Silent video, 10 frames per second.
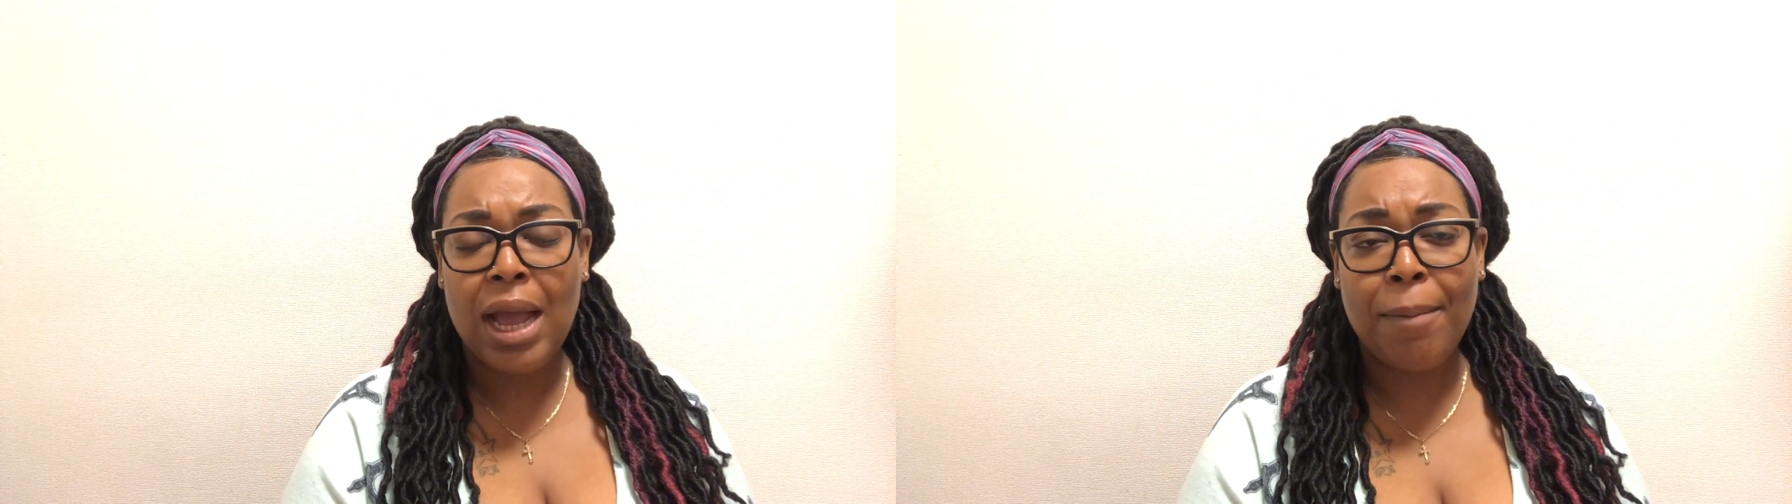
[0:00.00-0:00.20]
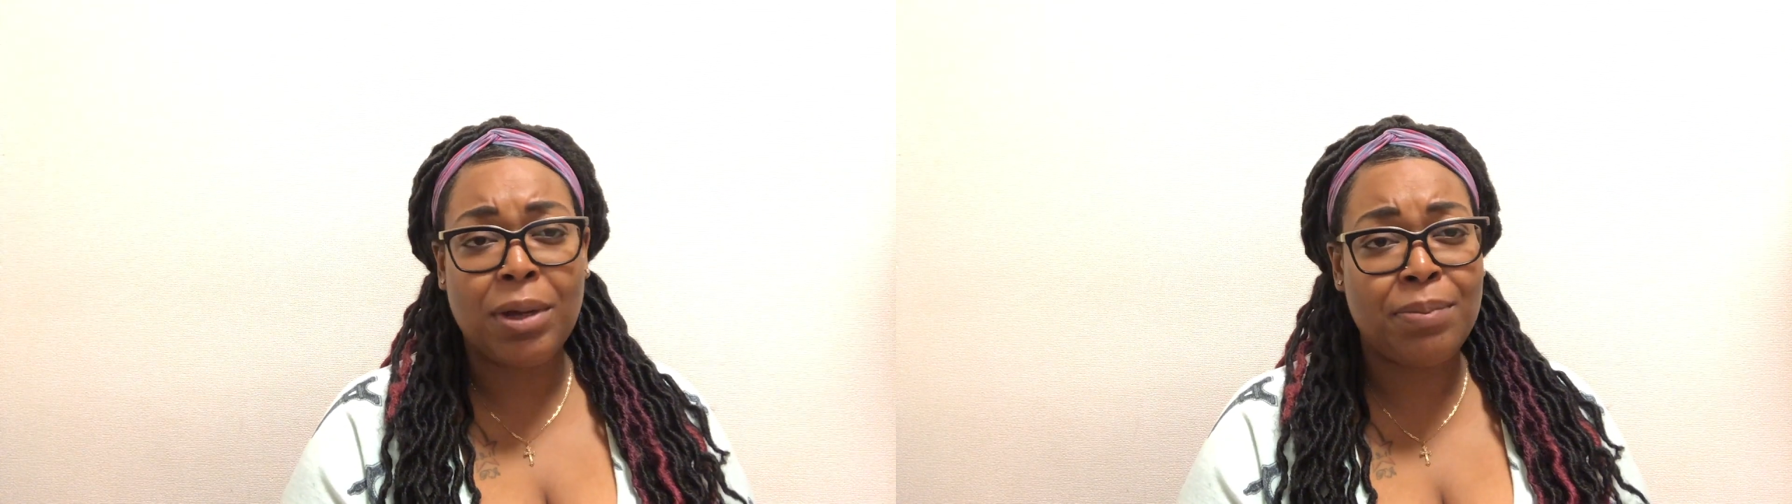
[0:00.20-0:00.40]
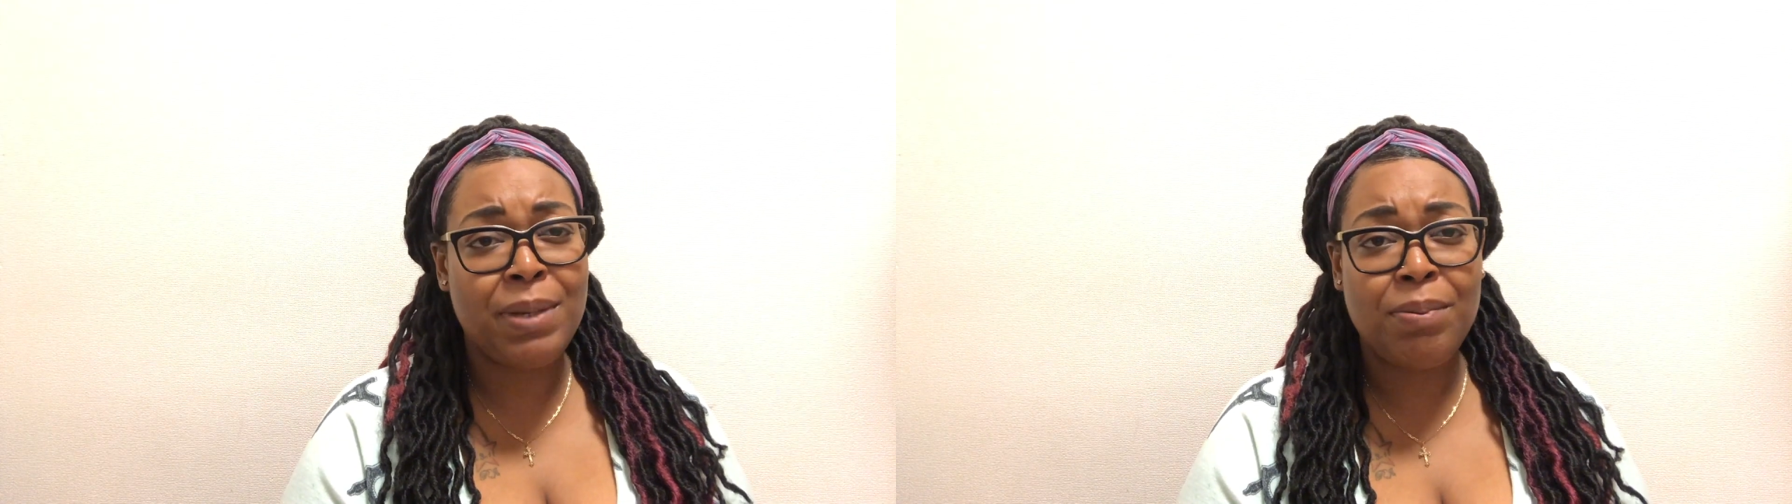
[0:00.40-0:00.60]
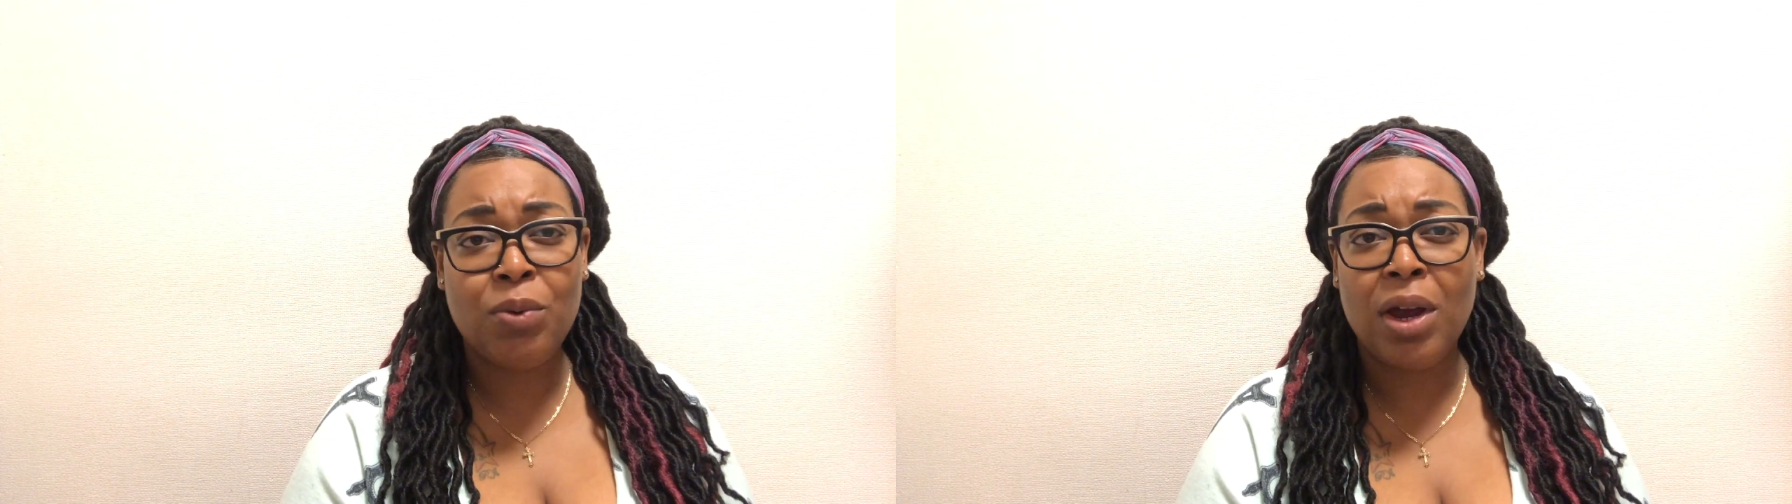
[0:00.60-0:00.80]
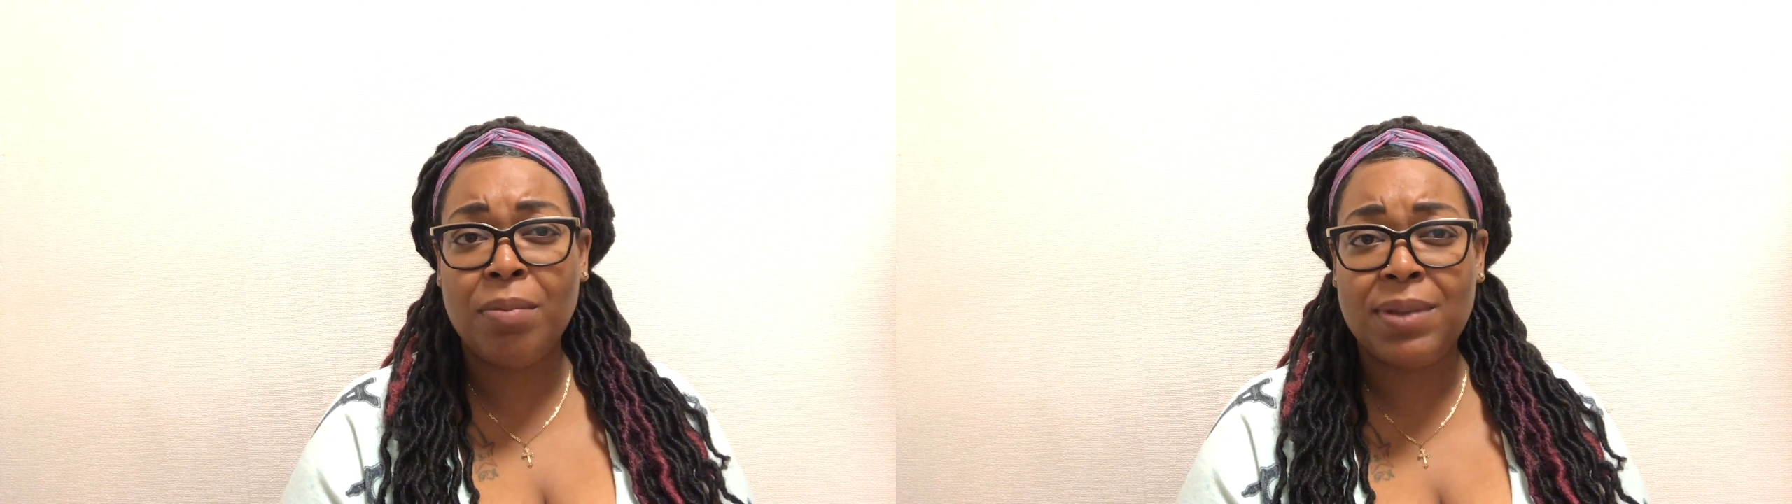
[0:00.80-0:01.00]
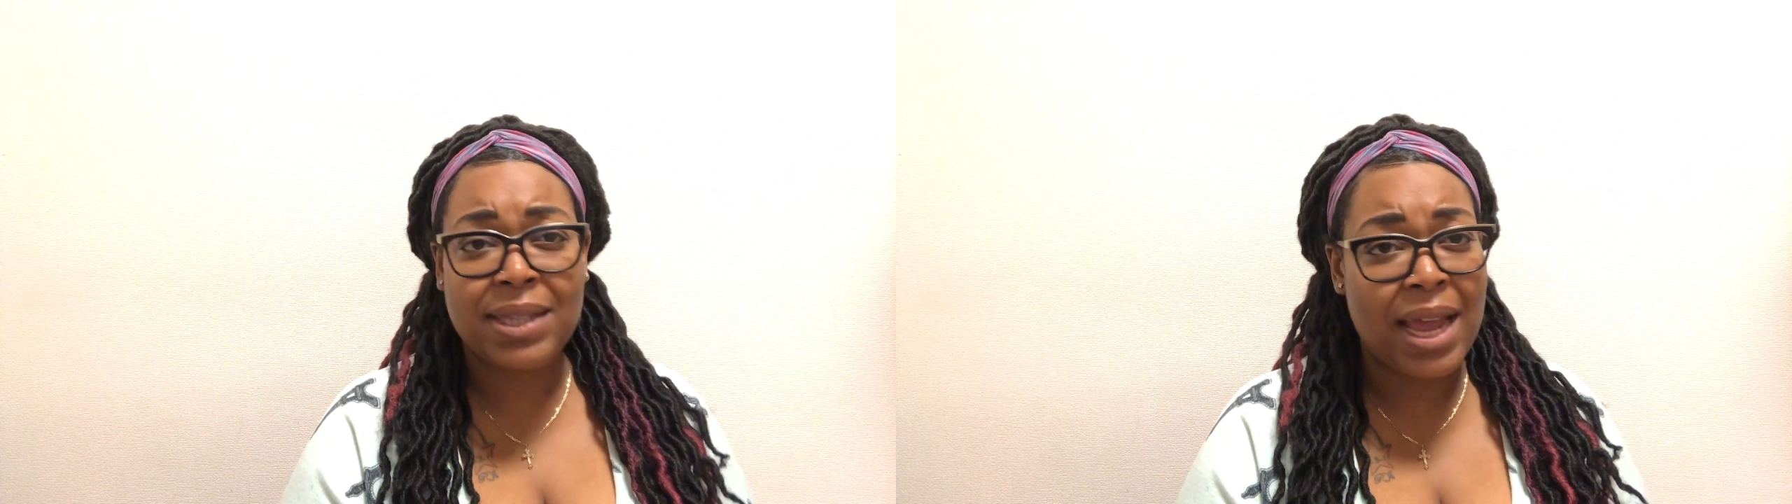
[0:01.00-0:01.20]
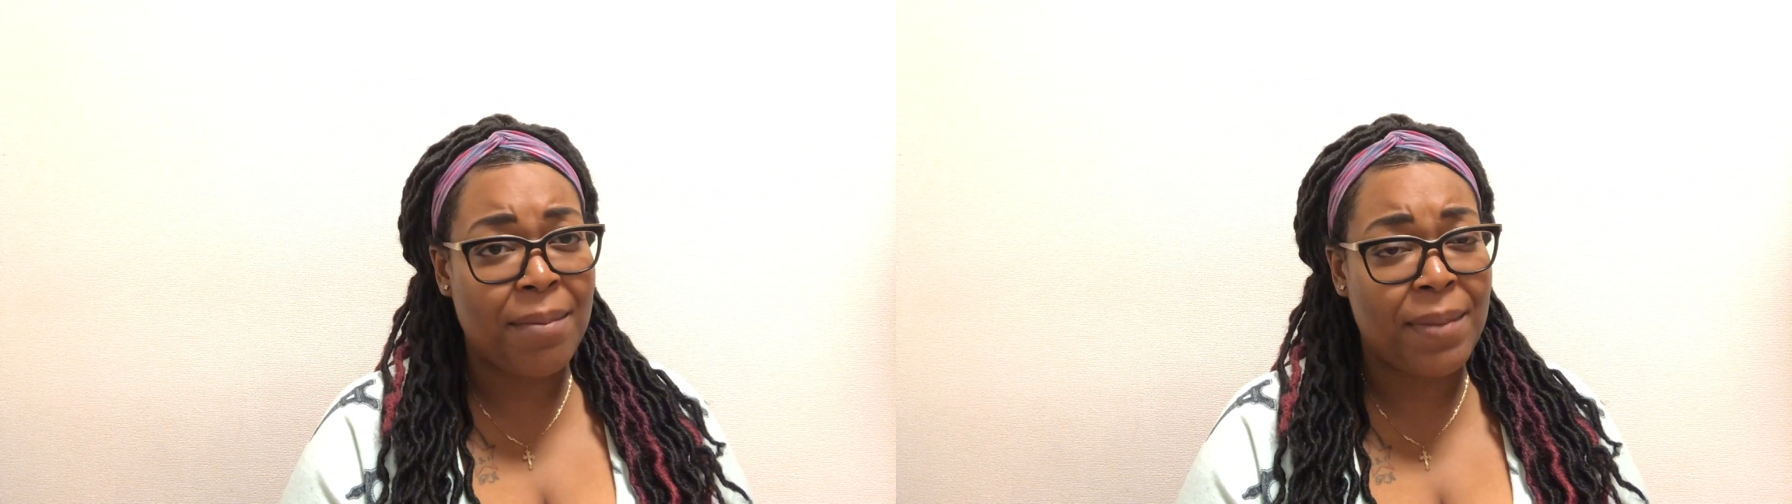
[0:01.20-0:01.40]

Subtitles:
But people were upset,